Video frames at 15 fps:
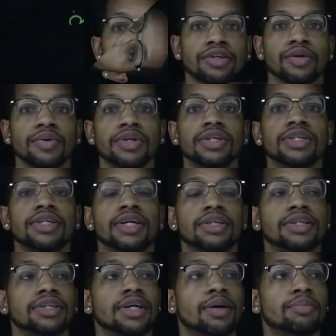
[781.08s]
So in this
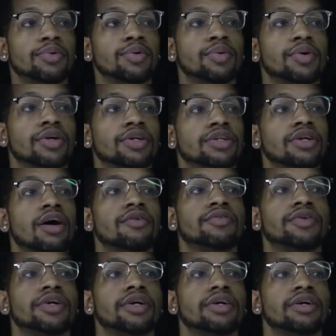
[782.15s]
next example, we're going to
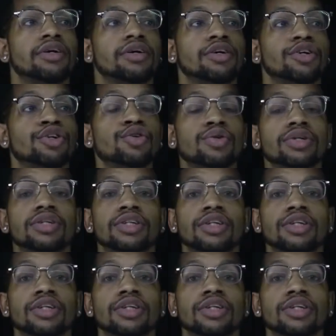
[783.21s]
solve it using